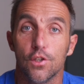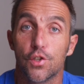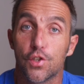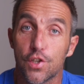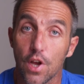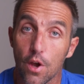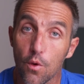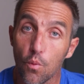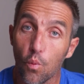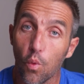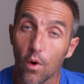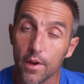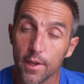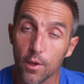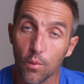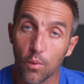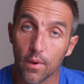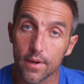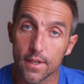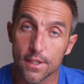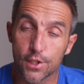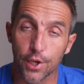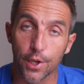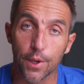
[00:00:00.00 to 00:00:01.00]
So what you
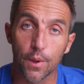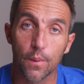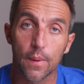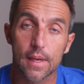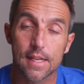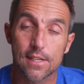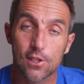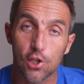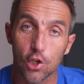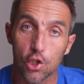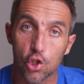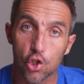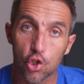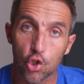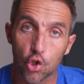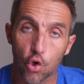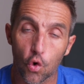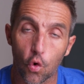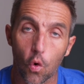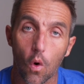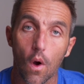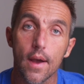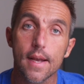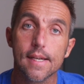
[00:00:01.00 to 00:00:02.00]
want to do is just
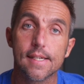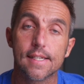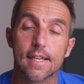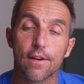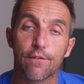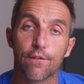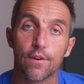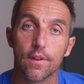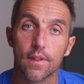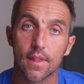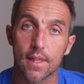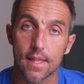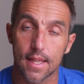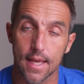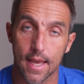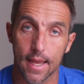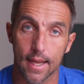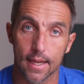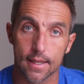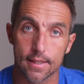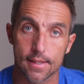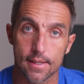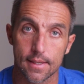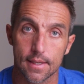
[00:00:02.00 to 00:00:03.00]
try different
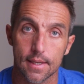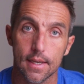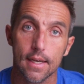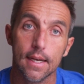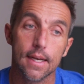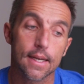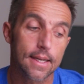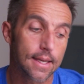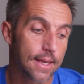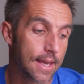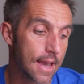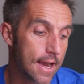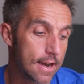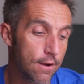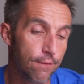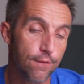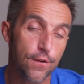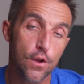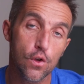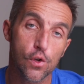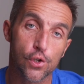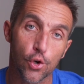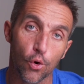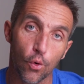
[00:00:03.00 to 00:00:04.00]
things. Get a
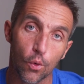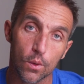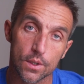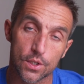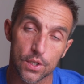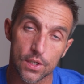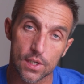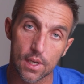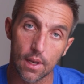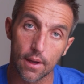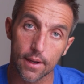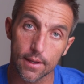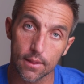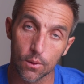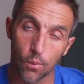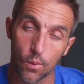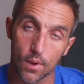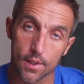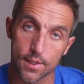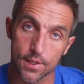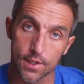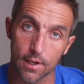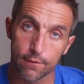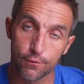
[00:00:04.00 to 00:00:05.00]
few torches like the
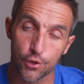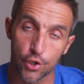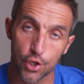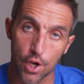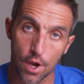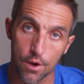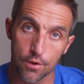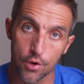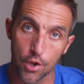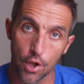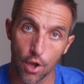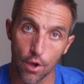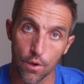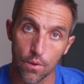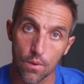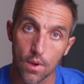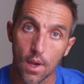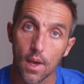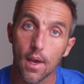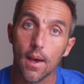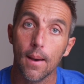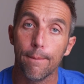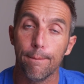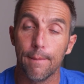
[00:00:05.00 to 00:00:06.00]
ones I've shown you.
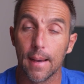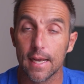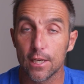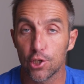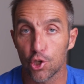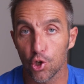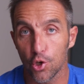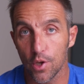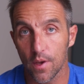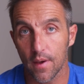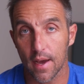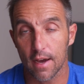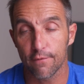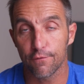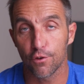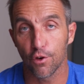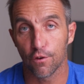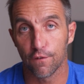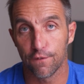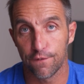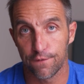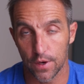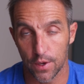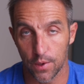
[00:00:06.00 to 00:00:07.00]
Make sure you have
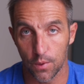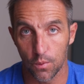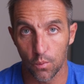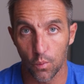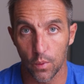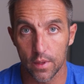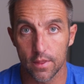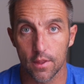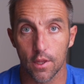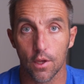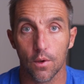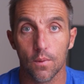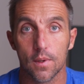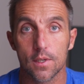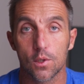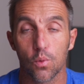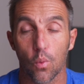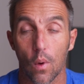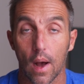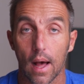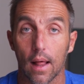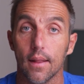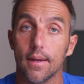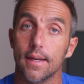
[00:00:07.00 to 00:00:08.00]
your phone with you as
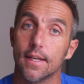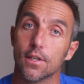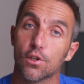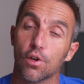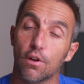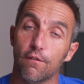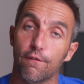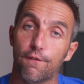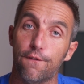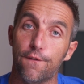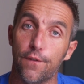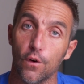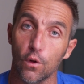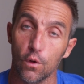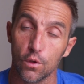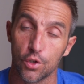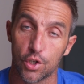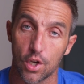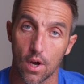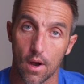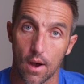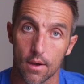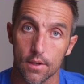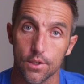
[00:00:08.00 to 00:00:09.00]
well and it's on full
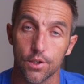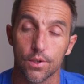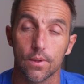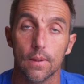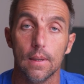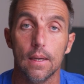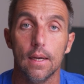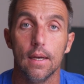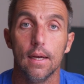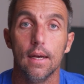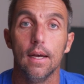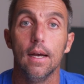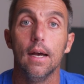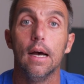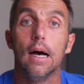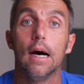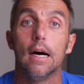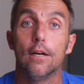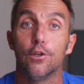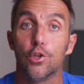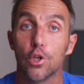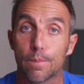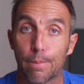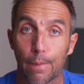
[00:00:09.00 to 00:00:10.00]
charge.
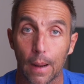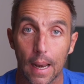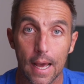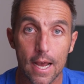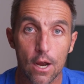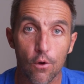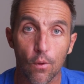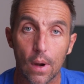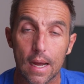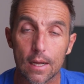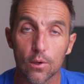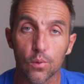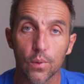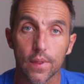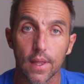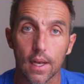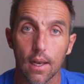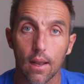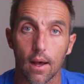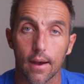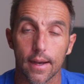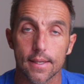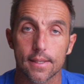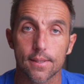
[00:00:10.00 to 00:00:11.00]
And just play around with the
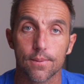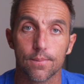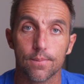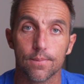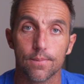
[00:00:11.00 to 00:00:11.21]
light.